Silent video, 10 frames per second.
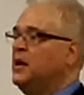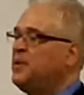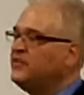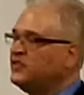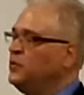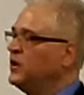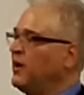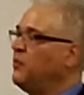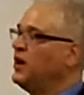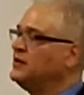Basically,
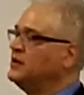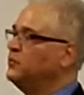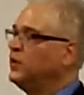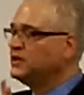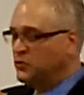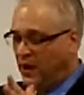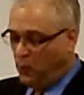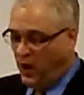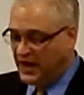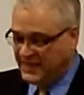what do
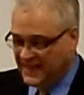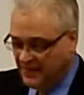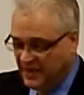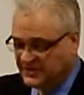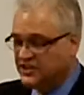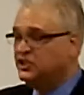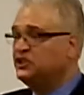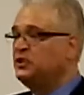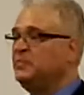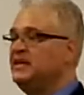I want in that message?
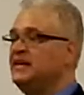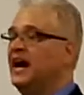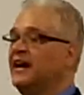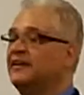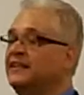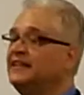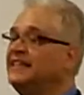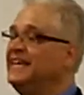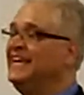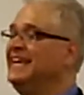It should be a
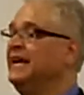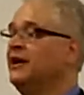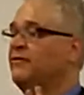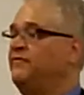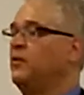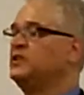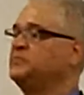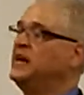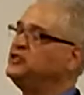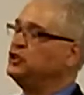key focus
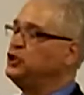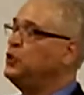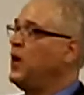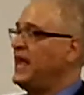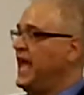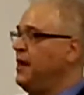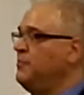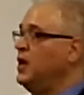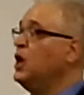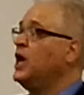message, who I
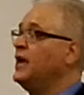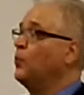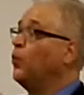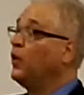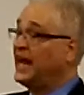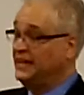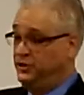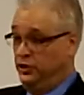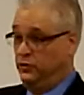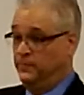am and what I
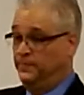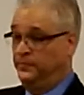do,